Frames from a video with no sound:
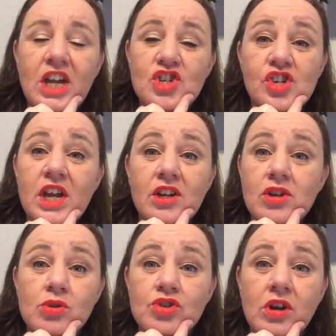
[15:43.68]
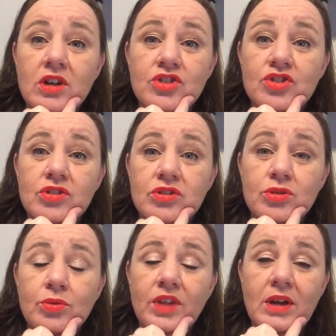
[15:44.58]
hashtag no starts
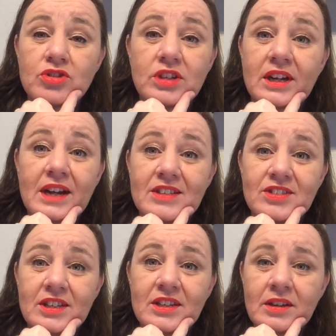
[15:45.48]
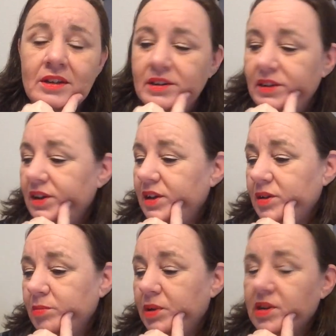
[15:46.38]
2019,
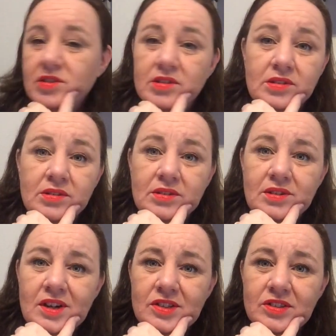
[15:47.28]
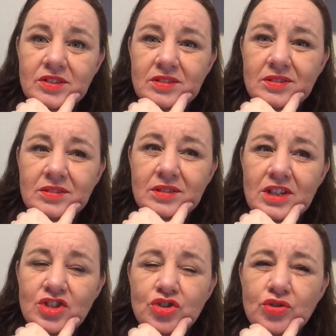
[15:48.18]
but not
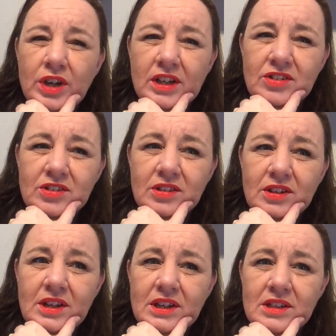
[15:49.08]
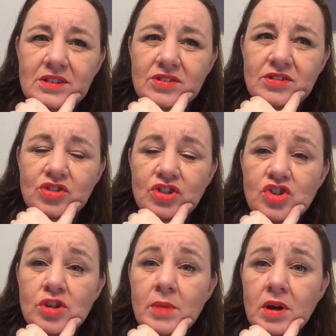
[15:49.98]
as strict as
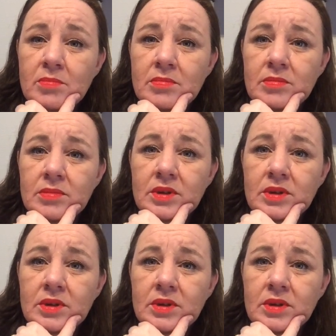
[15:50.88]
Stitchy Mom